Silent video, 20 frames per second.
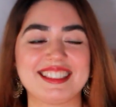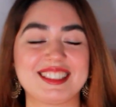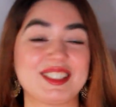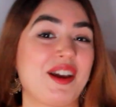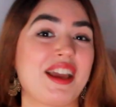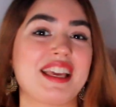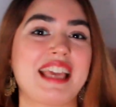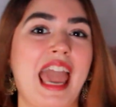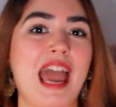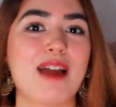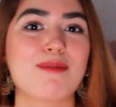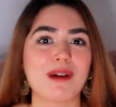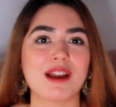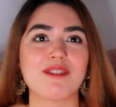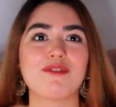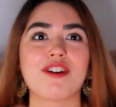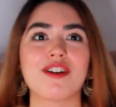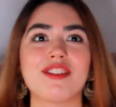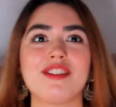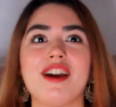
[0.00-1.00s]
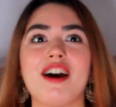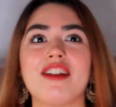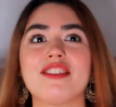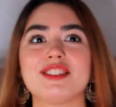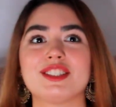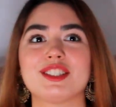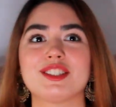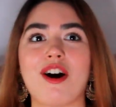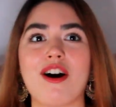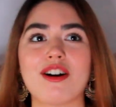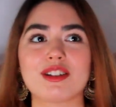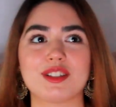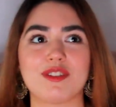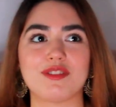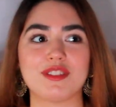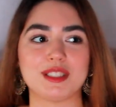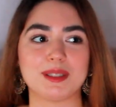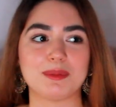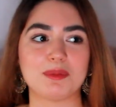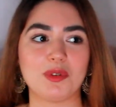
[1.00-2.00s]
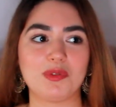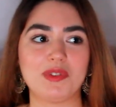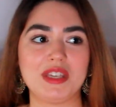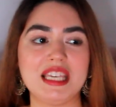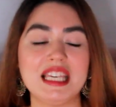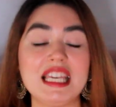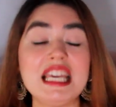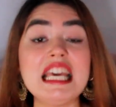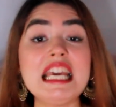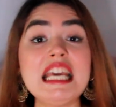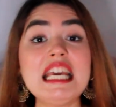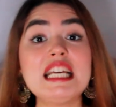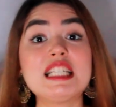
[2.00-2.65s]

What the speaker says: So I can't wait for the other songs of this movie.